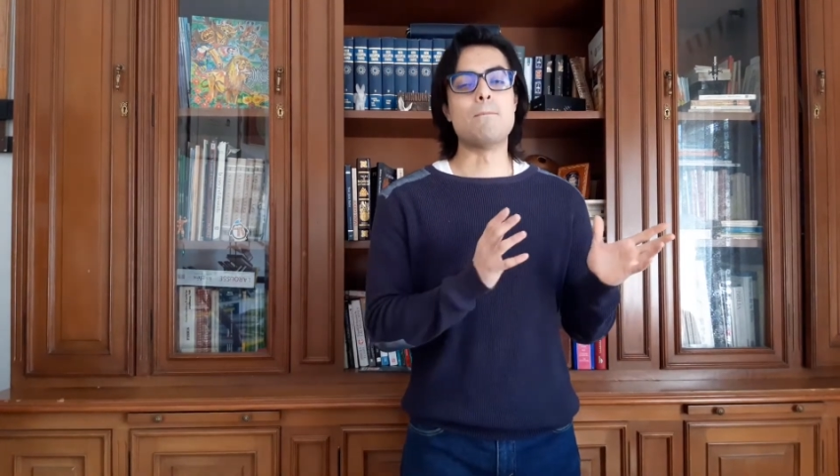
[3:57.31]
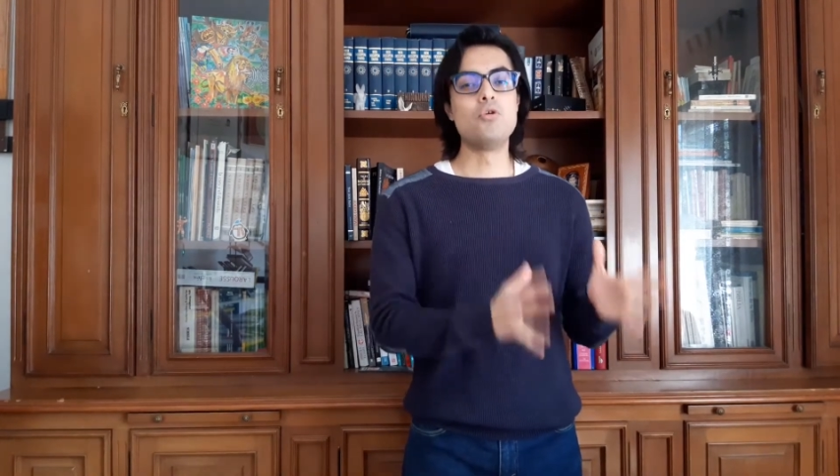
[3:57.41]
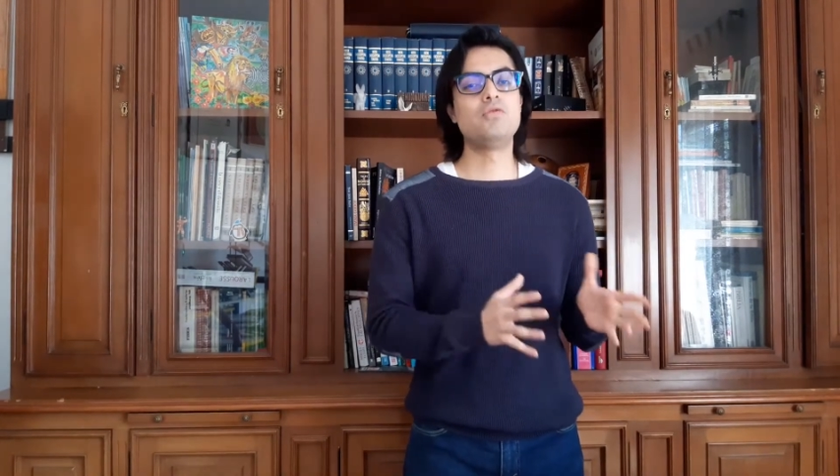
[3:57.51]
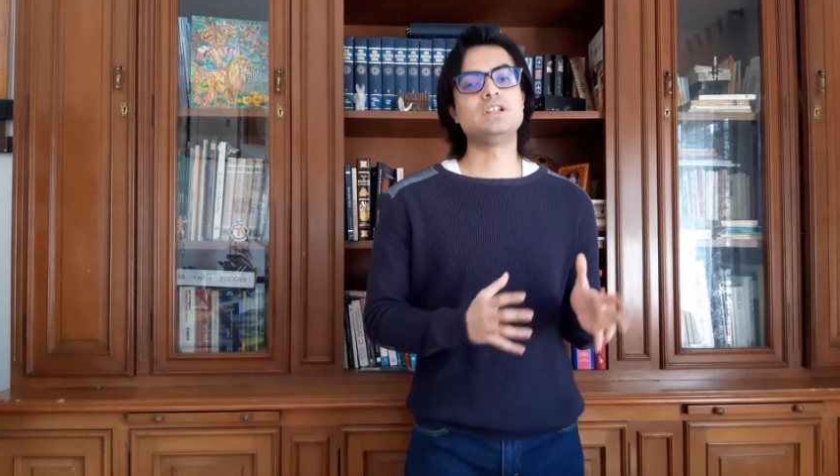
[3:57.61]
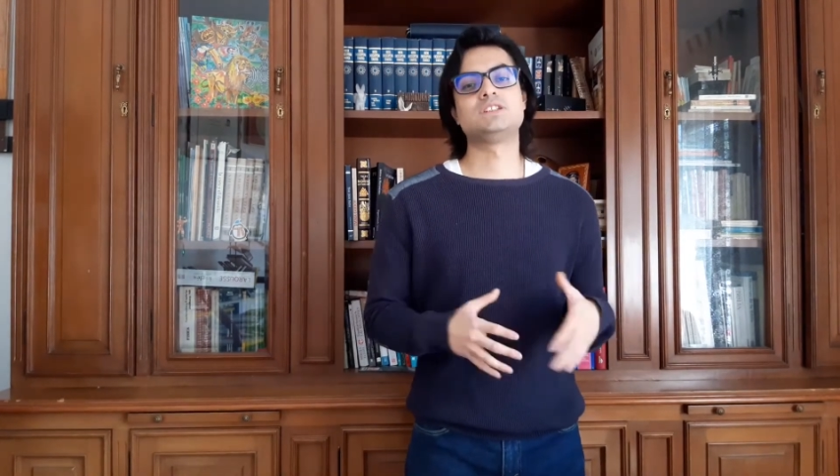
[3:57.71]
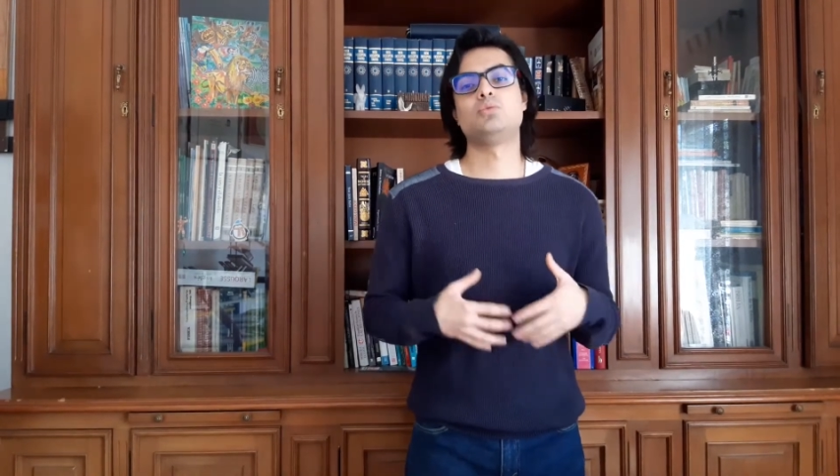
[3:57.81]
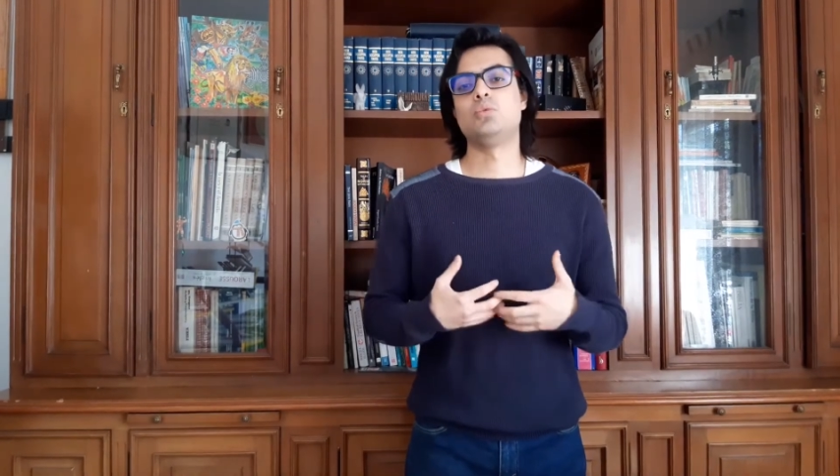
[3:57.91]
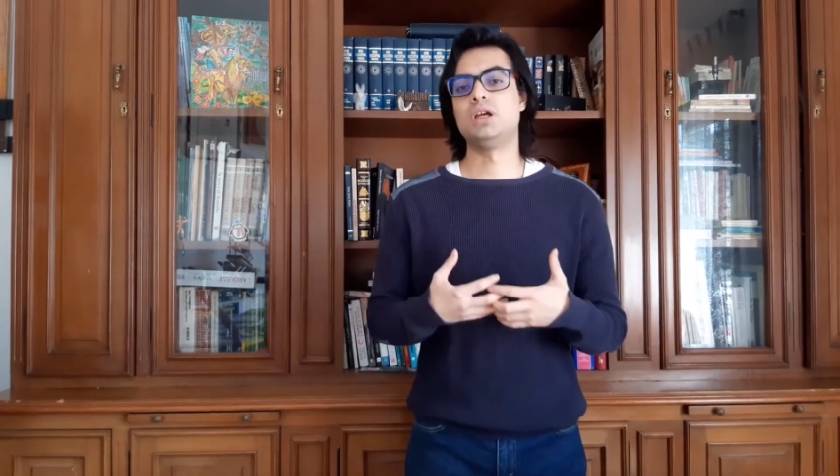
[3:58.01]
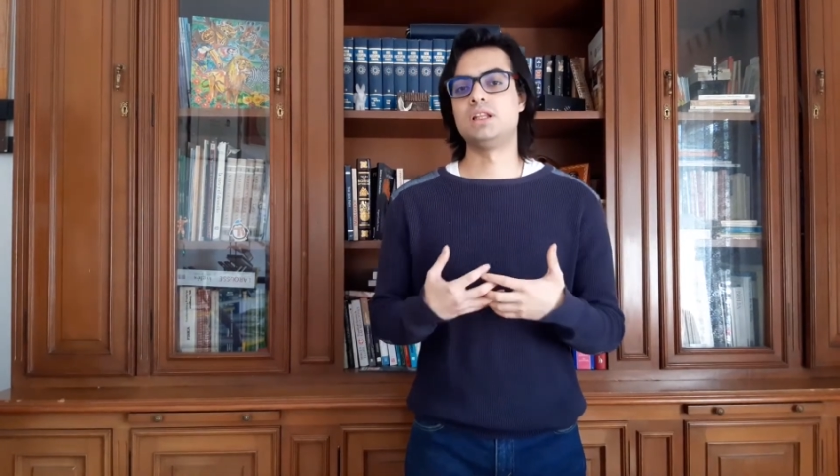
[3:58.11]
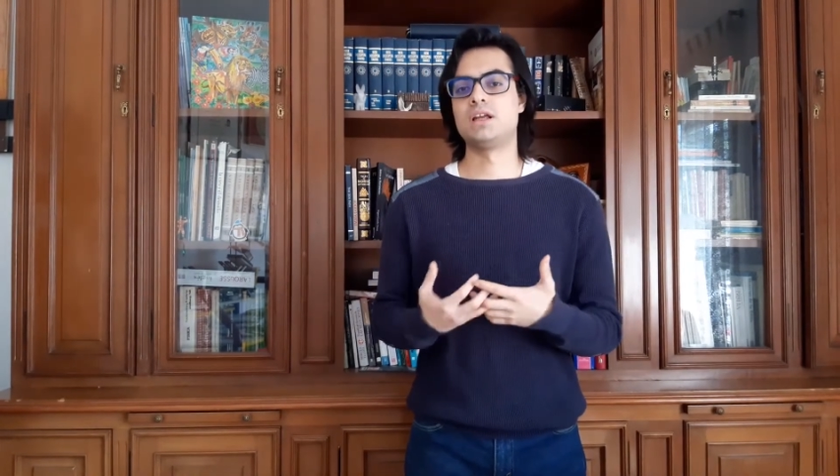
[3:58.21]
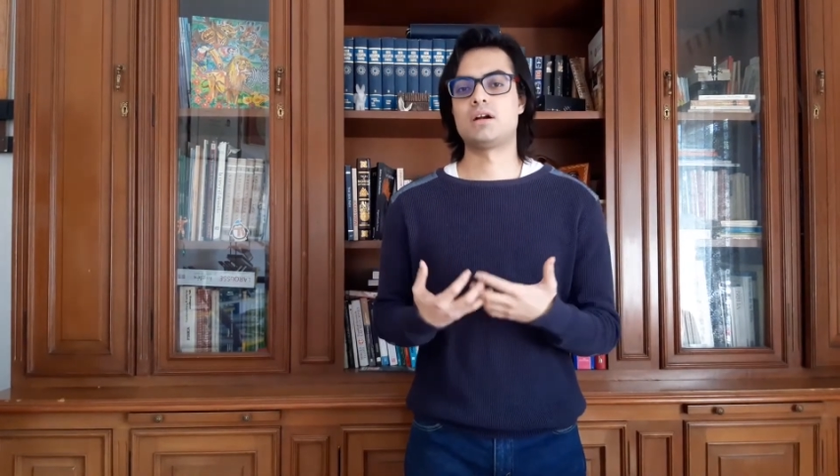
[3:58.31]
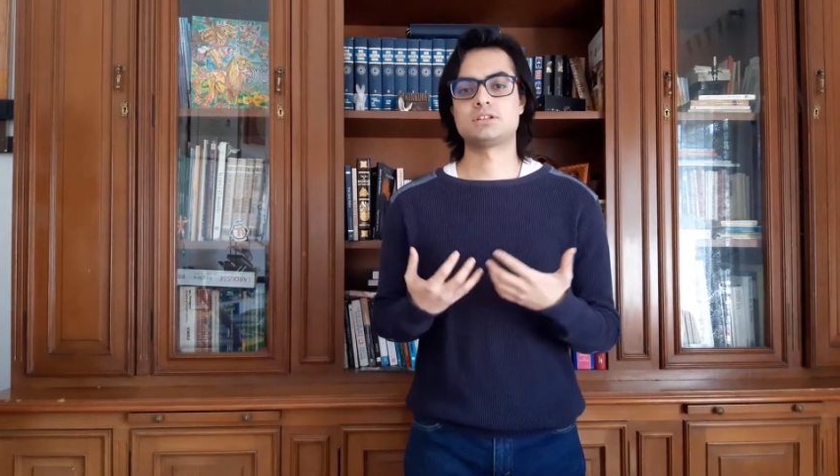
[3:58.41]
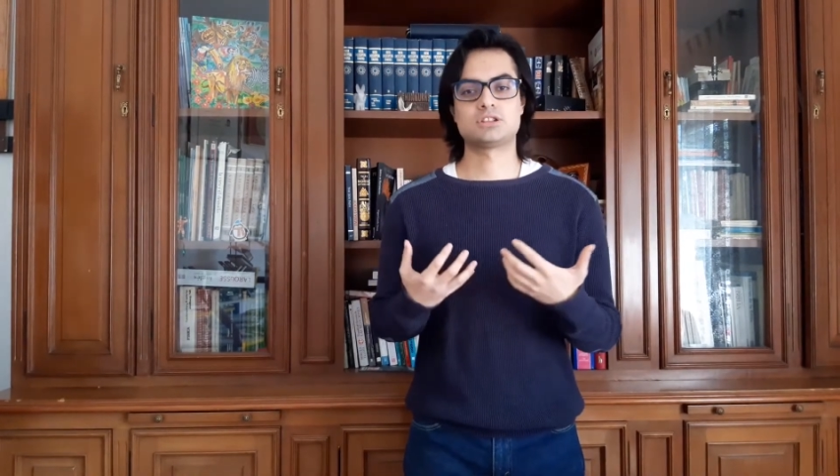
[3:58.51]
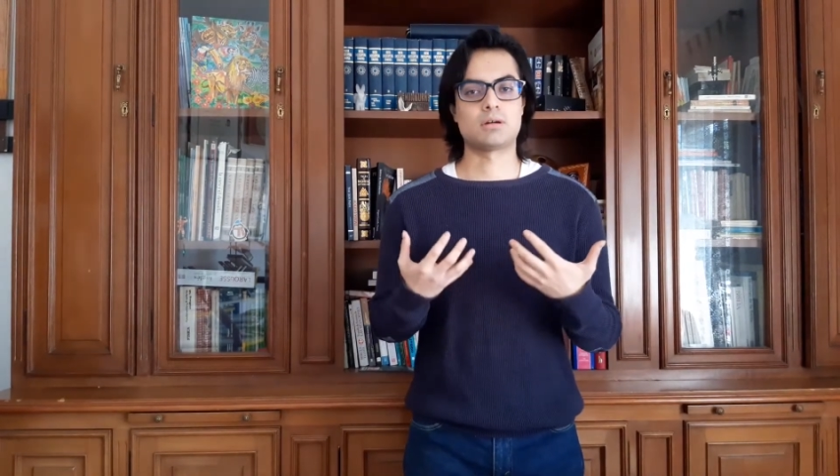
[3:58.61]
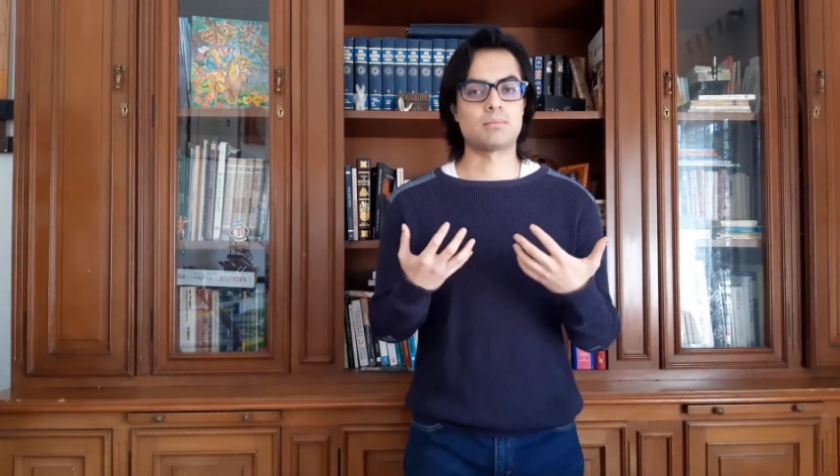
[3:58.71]
movies where there are
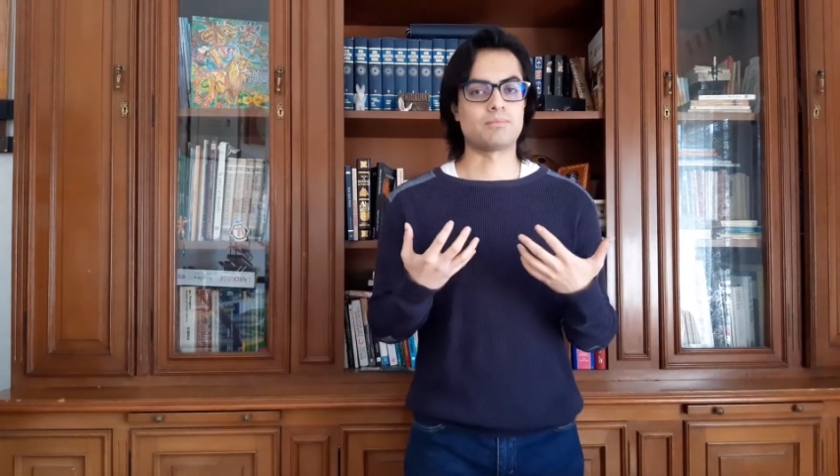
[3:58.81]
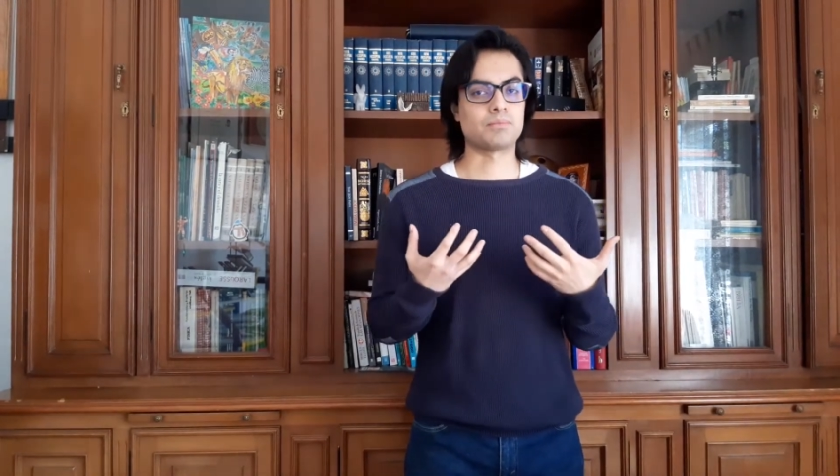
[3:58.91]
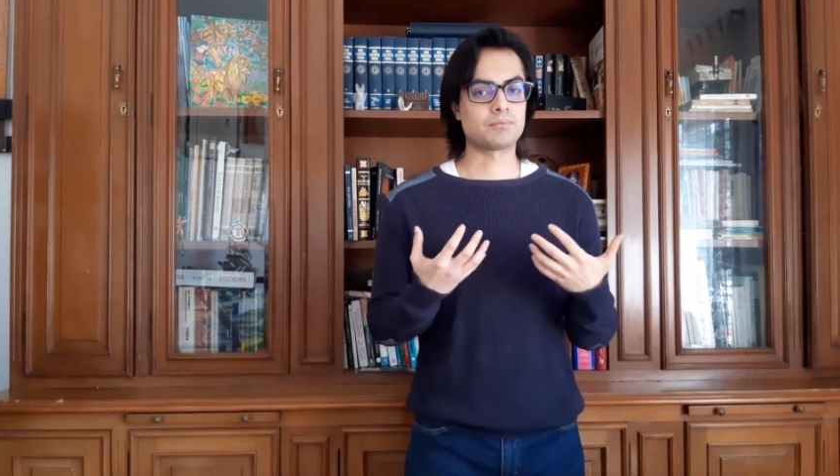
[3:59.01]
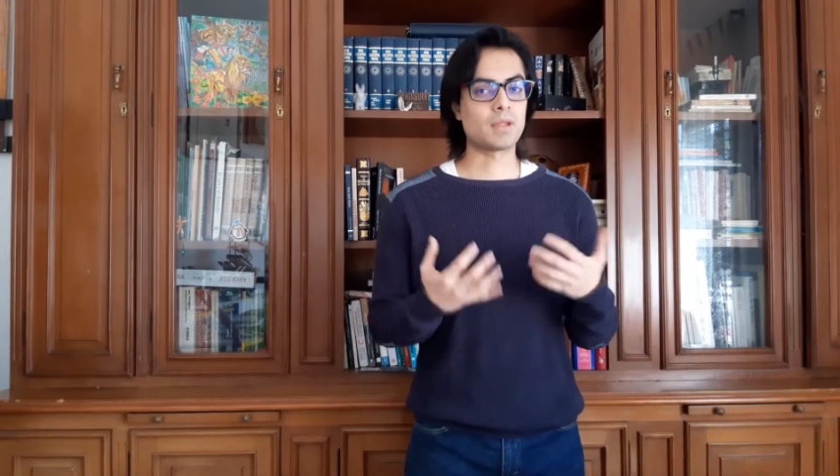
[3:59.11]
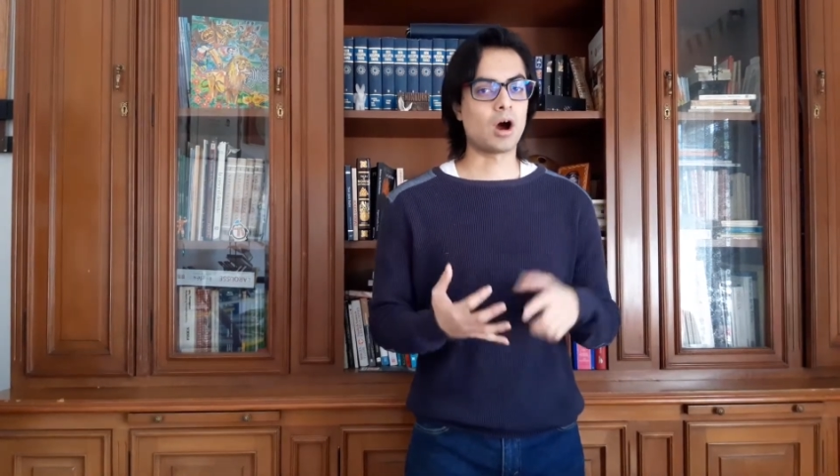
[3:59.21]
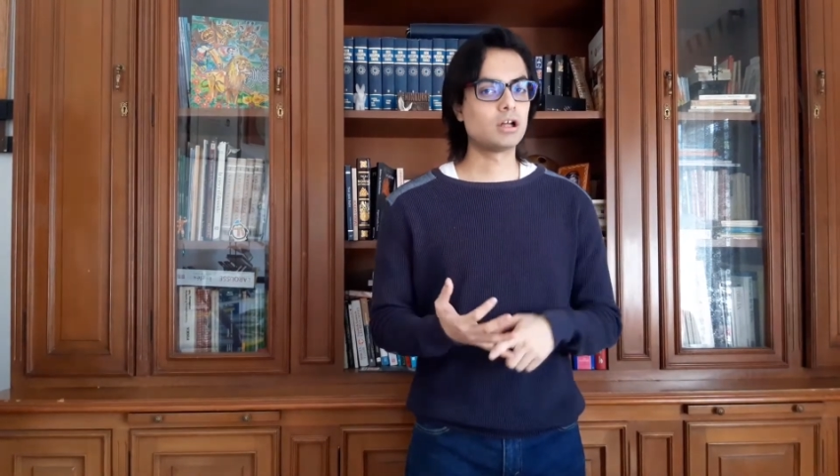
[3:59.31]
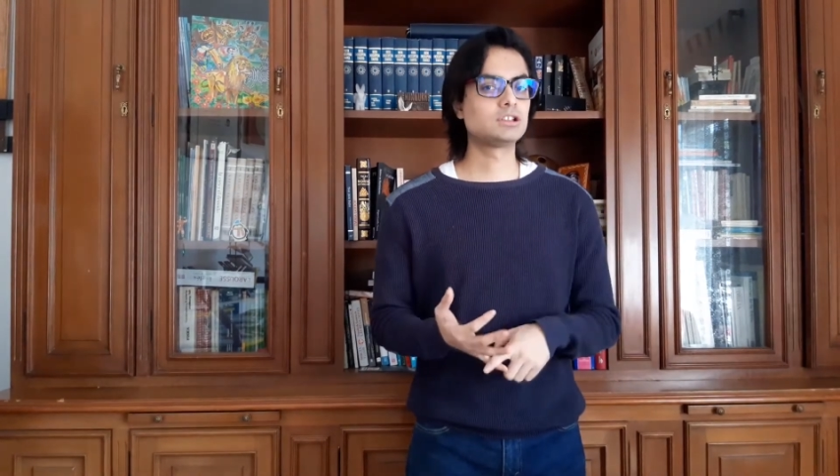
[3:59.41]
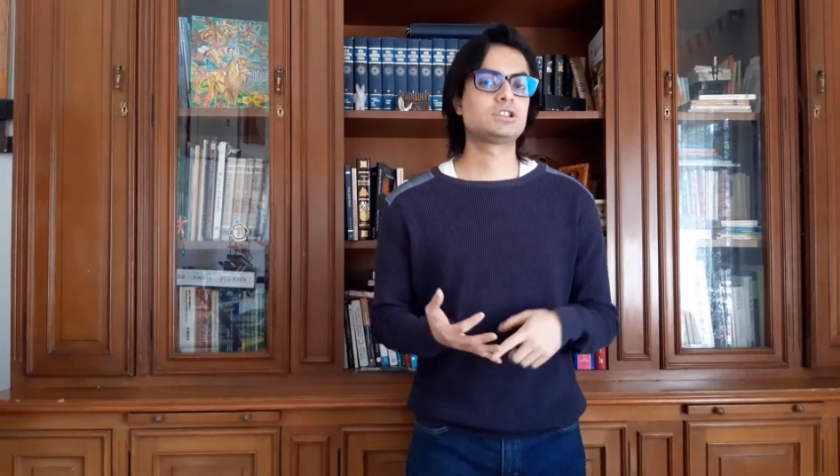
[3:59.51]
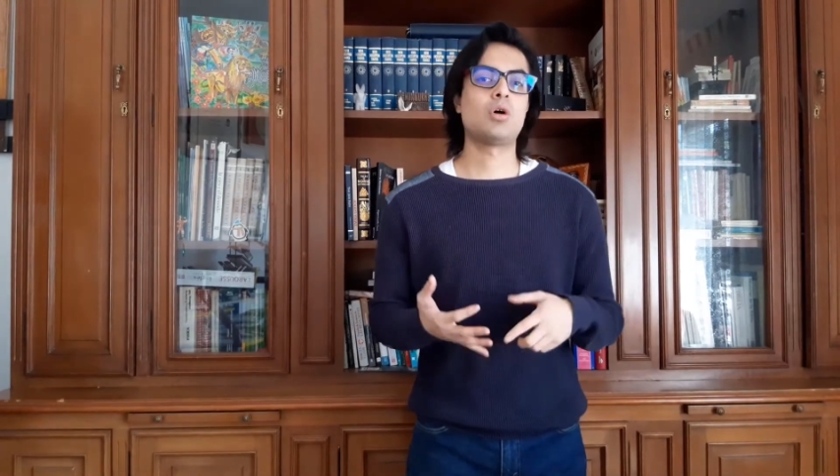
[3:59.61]
some Huns